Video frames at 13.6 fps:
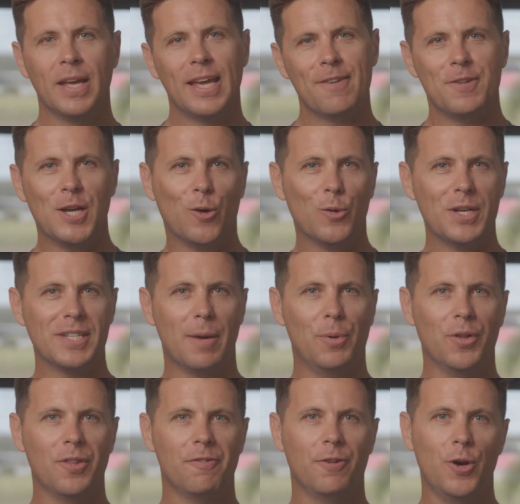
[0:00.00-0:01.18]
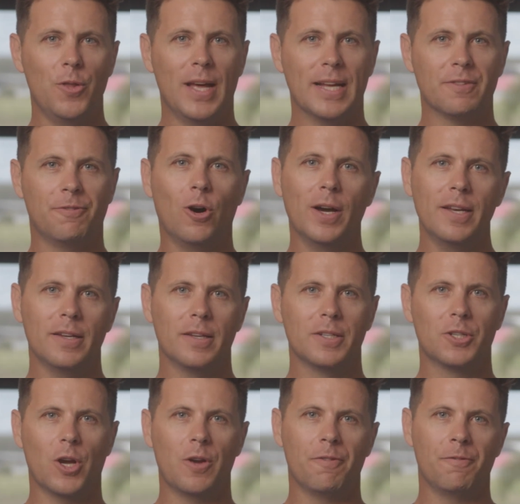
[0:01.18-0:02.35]
If you don't want to jump on the phone, that's fine.
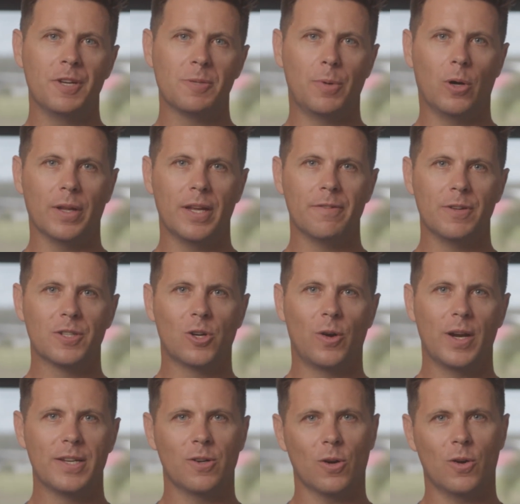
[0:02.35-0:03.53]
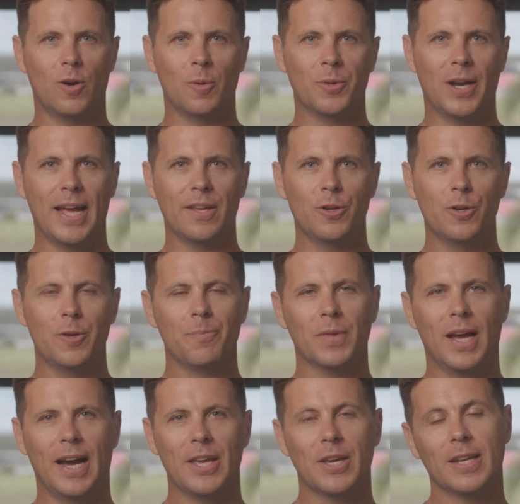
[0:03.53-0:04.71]
Go to fishbowlinventory.com.au. Uh, you
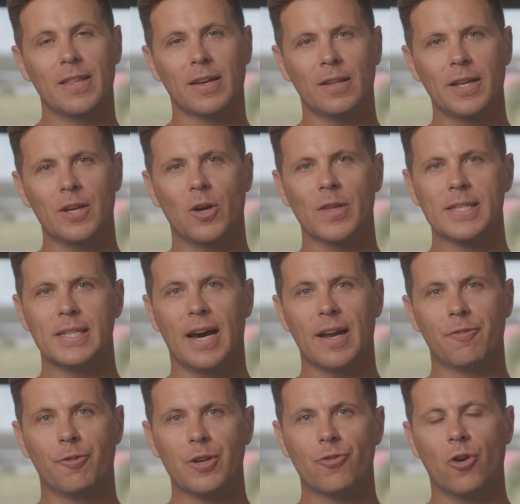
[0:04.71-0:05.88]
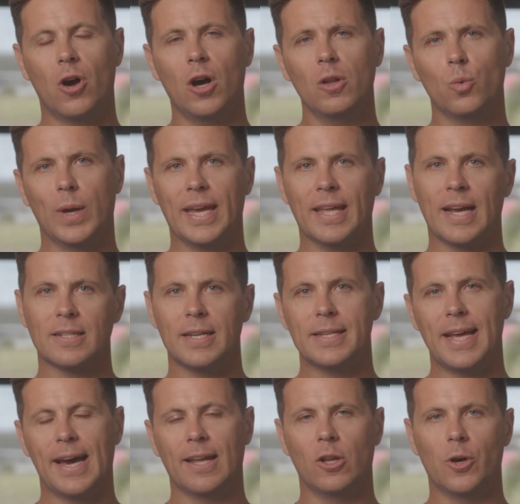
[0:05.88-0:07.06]
can either click on the start a free trial where you can actually
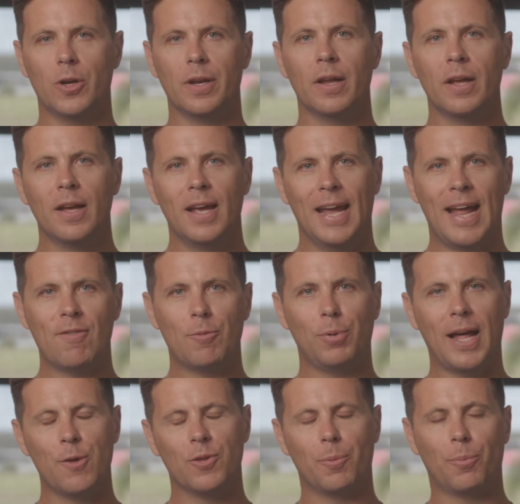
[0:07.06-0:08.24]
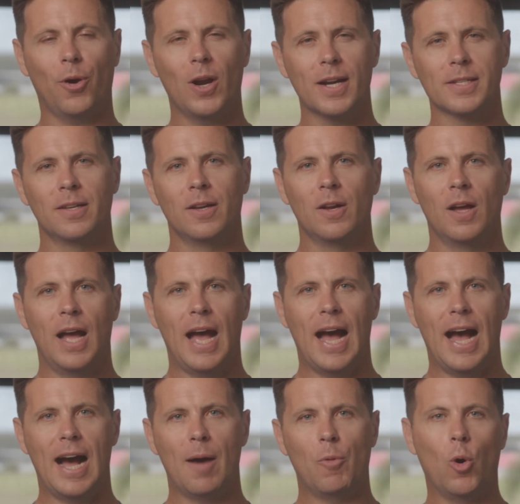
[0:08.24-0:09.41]
download and, and have a play with the product,
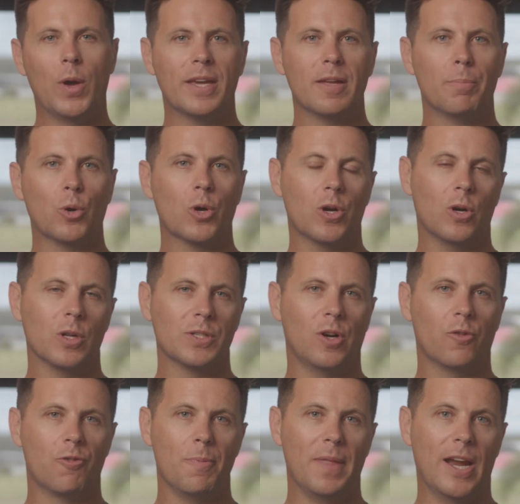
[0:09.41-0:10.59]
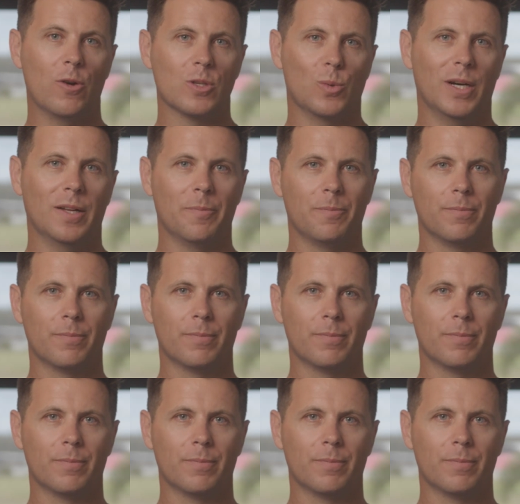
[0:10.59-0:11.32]
um, or you can book a consult from there as well.